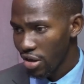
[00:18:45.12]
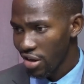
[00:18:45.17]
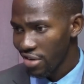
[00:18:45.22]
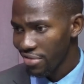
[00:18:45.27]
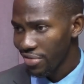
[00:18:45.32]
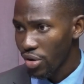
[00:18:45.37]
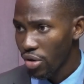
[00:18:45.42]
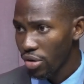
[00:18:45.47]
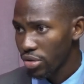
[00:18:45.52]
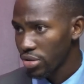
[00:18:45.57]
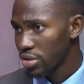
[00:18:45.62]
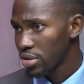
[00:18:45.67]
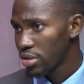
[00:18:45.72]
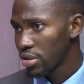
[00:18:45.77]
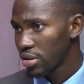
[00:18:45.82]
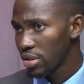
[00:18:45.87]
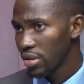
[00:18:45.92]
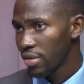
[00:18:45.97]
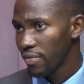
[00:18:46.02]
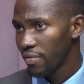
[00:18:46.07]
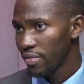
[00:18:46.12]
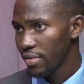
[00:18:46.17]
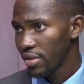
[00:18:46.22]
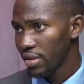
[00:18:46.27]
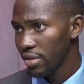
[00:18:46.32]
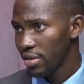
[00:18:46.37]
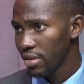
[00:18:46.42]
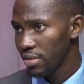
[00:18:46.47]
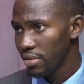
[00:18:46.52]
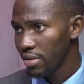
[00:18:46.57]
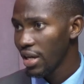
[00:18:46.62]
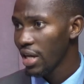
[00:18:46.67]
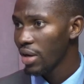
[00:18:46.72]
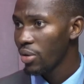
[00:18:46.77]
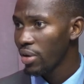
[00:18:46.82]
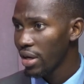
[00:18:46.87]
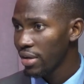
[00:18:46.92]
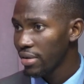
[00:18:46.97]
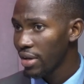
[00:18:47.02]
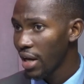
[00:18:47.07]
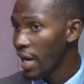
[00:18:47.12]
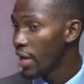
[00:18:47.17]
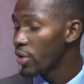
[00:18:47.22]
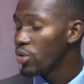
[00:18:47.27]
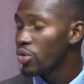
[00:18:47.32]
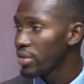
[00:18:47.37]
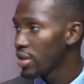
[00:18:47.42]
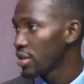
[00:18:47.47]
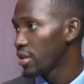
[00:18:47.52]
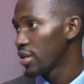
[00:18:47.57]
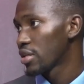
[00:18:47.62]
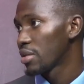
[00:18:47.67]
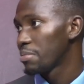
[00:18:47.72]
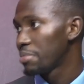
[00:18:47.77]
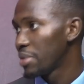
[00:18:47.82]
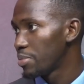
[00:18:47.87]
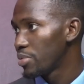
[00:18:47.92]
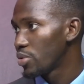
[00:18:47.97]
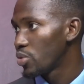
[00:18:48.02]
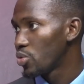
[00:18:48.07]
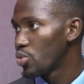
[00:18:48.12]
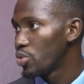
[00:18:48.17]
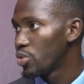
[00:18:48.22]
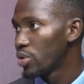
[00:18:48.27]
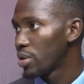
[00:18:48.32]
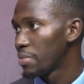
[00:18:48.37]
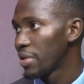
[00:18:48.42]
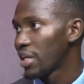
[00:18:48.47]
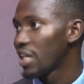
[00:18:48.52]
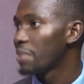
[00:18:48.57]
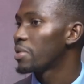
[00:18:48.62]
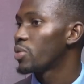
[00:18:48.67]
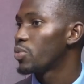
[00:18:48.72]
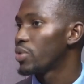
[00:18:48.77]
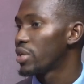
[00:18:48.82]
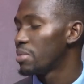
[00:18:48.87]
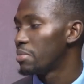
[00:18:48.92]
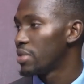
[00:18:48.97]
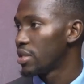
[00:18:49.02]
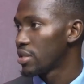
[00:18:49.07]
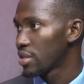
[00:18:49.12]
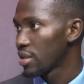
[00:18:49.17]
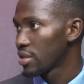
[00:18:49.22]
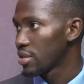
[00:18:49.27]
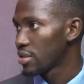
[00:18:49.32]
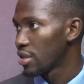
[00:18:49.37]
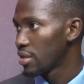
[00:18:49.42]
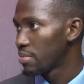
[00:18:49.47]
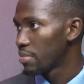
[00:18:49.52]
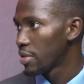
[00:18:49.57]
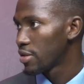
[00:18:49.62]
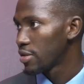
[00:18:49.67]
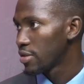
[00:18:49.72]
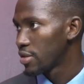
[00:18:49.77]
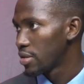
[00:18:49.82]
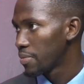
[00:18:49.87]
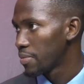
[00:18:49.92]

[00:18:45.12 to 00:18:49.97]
Of course, I know that there are people who will not be happy with the minister's statement.